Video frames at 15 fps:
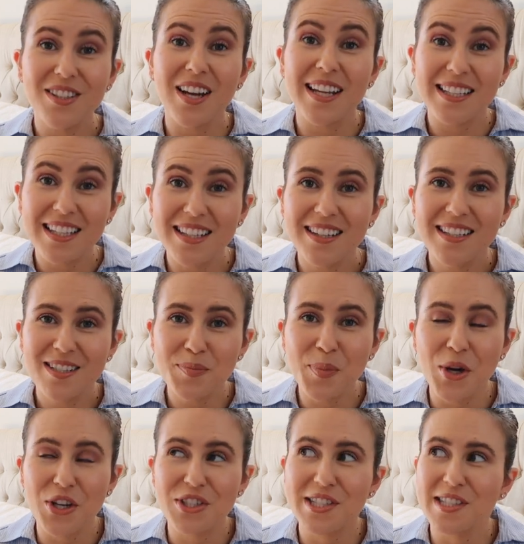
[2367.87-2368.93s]
I nearly didn't
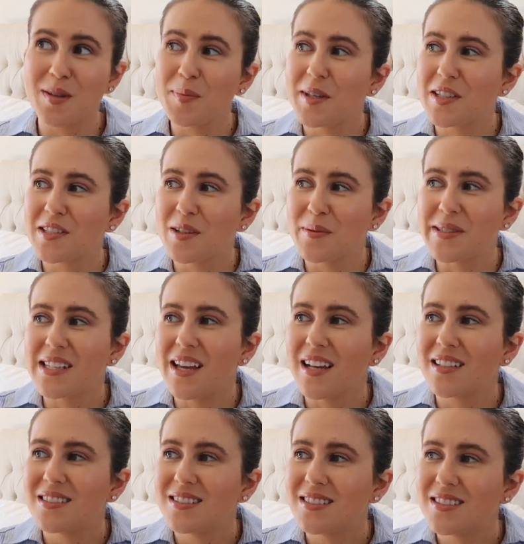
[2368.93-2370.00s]
purchase it because I was
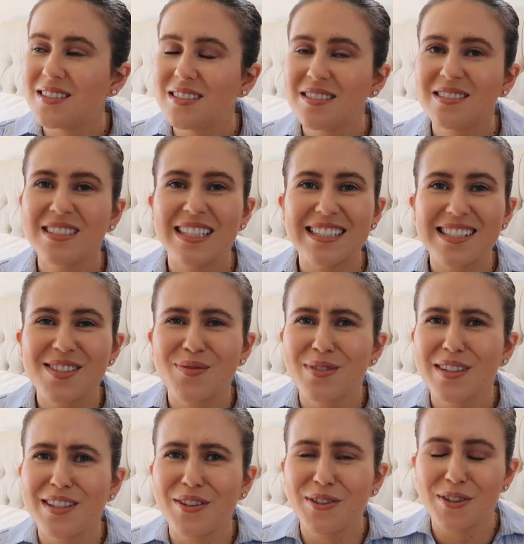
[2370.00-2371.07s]
like, oh, I just
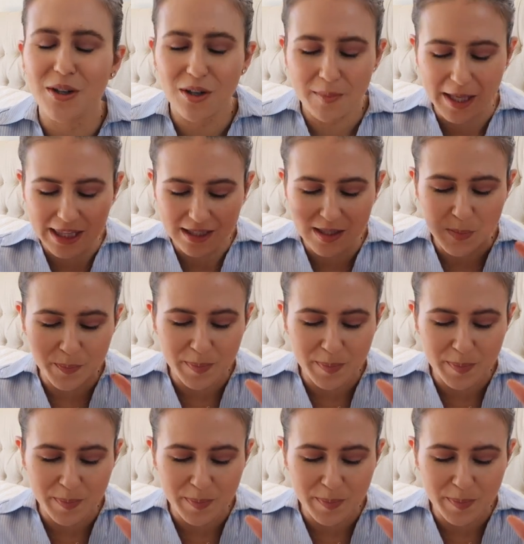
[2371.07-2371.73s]
really don't know about this.